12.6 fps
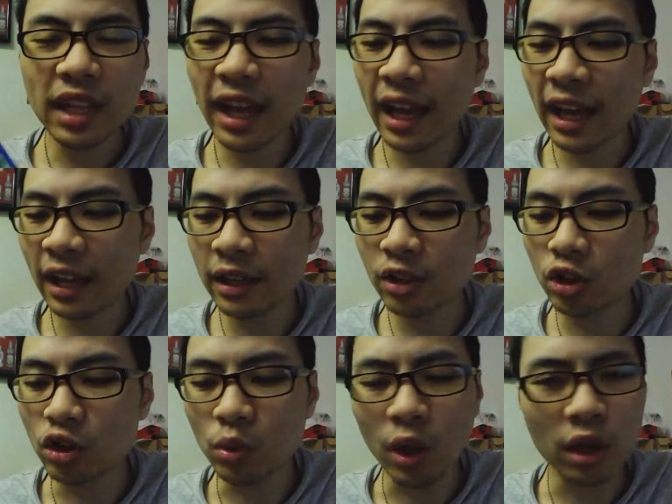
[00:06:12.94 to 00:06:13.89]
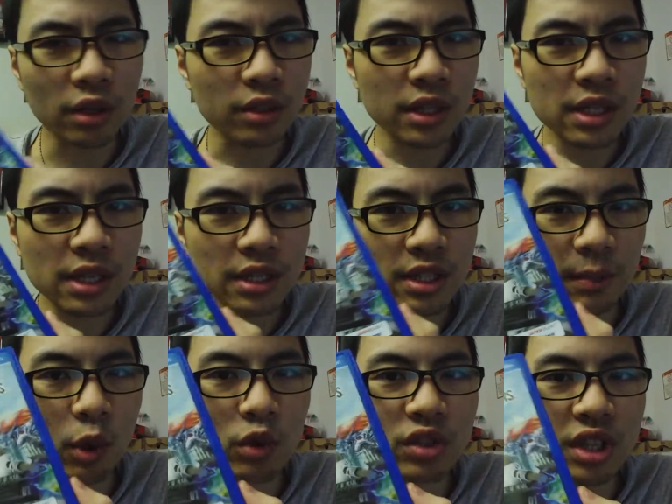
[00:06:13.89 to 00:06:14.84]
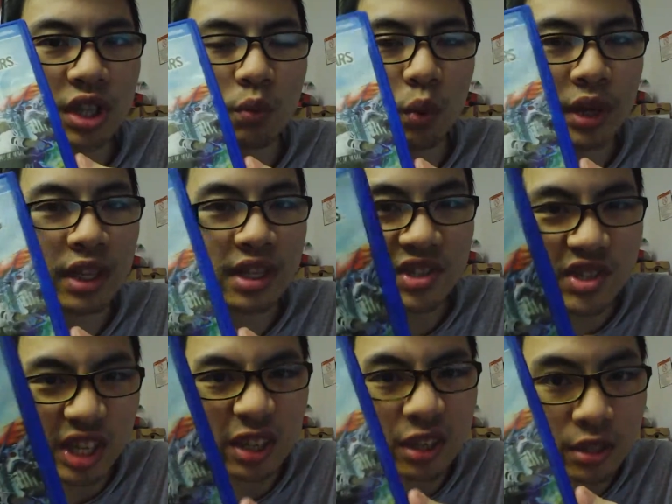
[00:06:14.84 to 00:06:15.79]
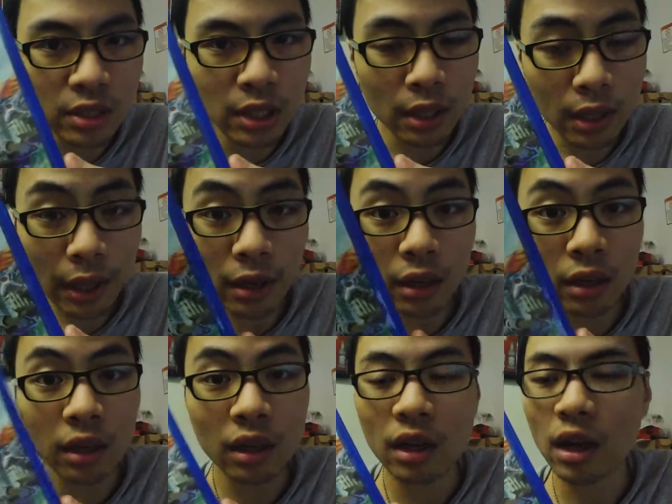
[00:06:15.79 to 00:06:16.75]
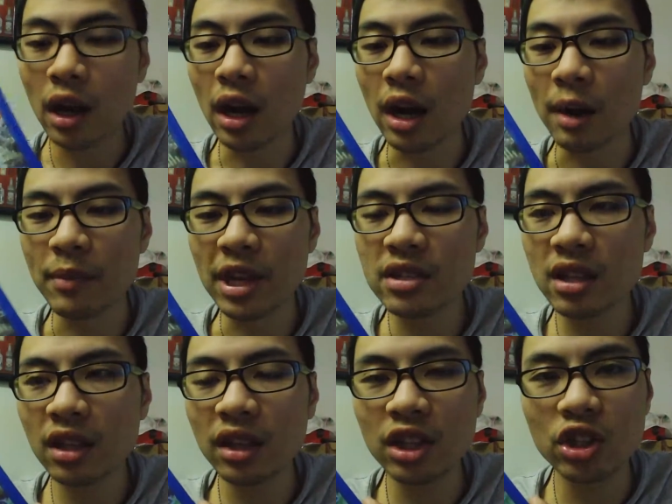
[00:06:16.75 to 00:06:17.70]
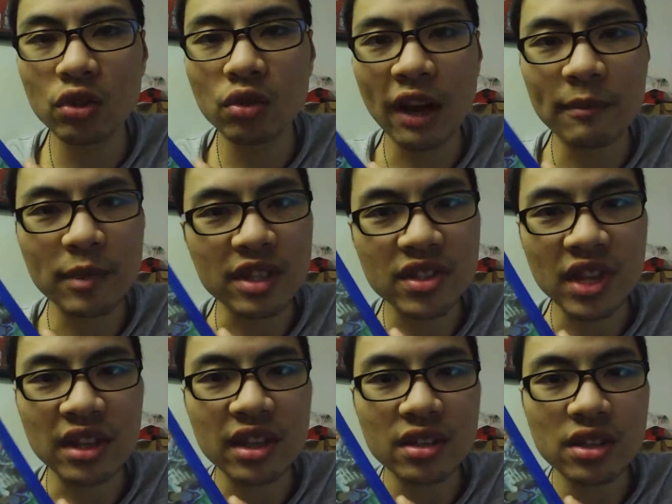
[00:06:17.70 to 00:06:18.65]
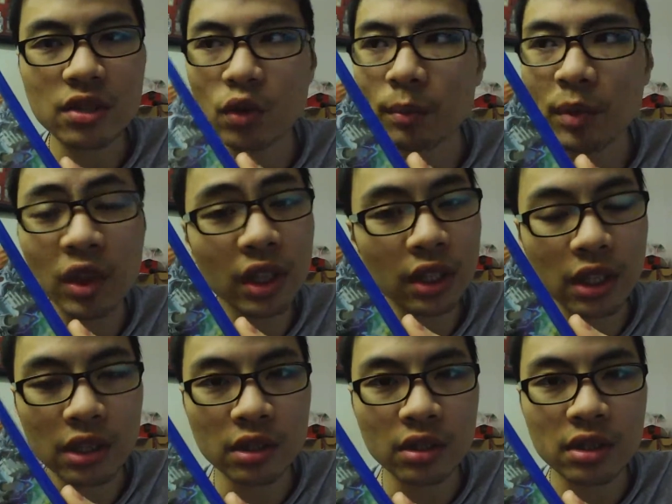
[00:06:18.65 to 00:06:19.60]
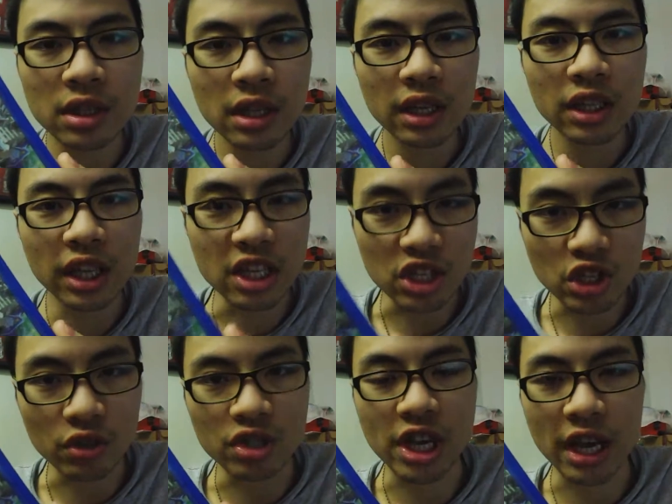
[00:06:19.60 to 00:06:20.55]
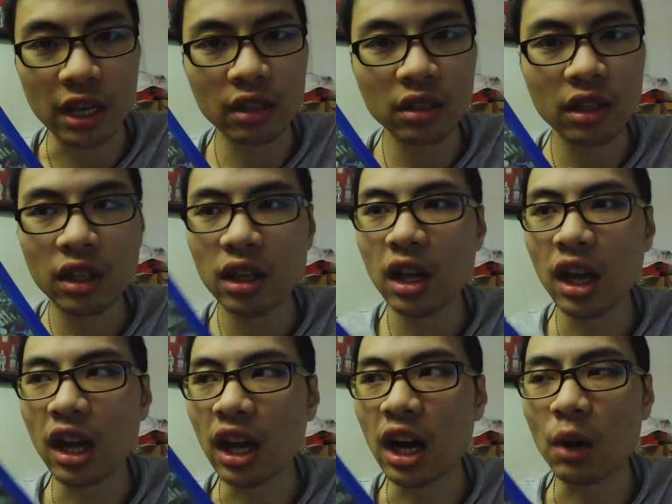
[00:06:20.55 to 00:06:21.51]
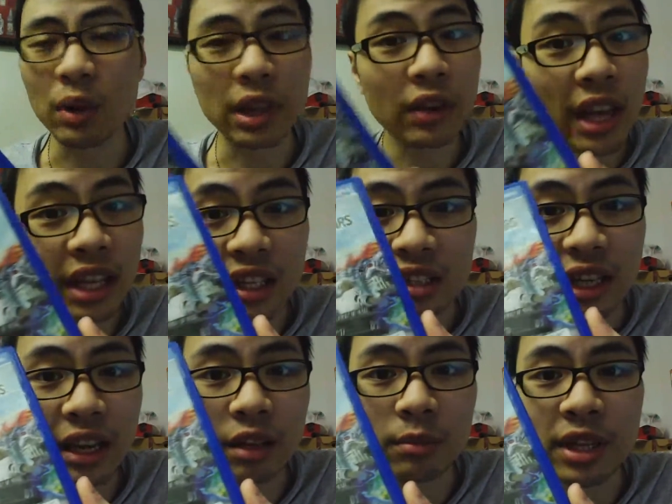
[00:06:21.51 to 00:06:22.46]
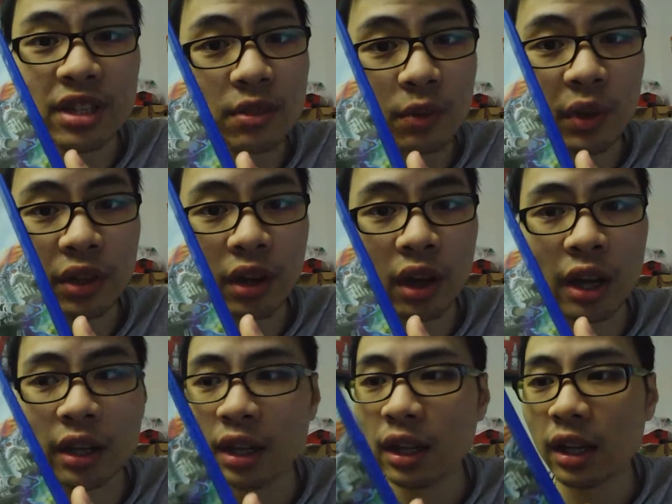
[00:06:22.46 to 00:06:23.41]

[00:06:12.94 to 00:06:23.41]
And you are supposedly one of the sinners there. Basically, you have been sentenced to 1,000,000 years into jail without any entitlements and whatnot.